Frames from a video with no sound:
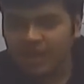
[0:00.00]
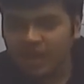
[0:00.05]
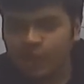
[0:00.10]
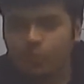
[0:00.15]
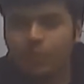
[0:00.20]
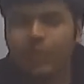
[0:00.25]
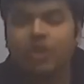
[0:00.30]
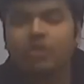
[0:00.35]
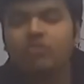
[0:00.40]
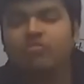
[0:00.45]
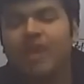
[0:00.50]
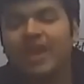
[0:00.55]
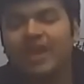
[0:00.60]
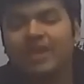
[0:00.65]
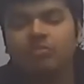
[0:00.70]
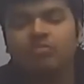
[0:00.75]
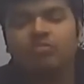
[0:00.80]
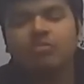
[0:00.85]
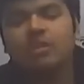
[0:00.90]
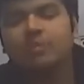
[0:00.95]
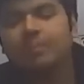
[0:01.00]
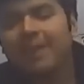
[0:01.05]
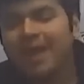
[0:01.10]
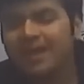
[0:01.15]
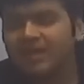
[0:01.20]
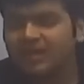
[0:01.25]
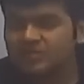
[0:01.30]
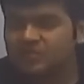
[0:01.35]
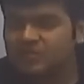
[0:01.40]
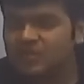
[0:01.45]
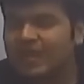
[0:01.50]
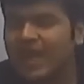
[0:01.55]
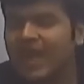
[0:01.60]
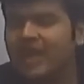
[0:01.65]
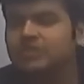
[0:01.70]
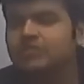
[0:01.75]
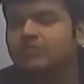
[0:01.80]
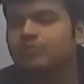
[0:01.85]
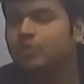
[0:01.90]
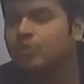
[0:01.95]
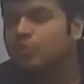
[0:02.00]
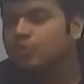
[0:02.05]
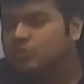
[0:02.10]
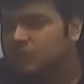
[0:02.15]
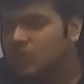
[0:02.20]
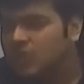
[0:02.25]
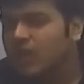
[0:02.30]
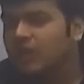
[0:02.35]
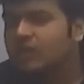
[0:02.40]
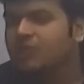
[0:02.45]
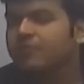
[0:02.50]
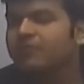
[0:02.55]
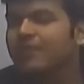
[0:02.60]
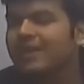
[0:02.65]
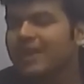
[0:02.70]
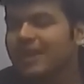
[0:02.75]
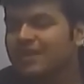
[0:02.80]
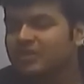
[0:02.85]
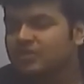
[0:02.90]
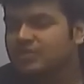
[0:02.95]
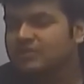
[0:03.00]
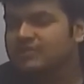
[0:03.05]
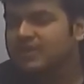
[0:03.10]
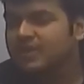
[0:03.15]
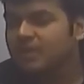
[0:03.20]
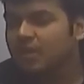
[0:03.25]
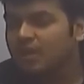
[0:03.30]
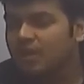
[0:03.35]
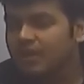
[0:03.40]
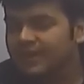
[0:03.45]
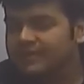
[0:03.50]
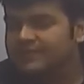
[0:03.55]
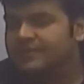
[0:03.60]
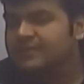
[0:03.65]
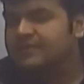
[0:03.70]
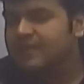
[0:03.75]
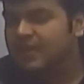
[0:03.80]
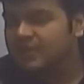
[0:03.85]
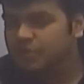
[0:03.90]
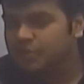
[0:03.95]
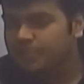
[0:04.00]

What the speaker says: Where you're trying to repackage the cash flows, the financial securities in such a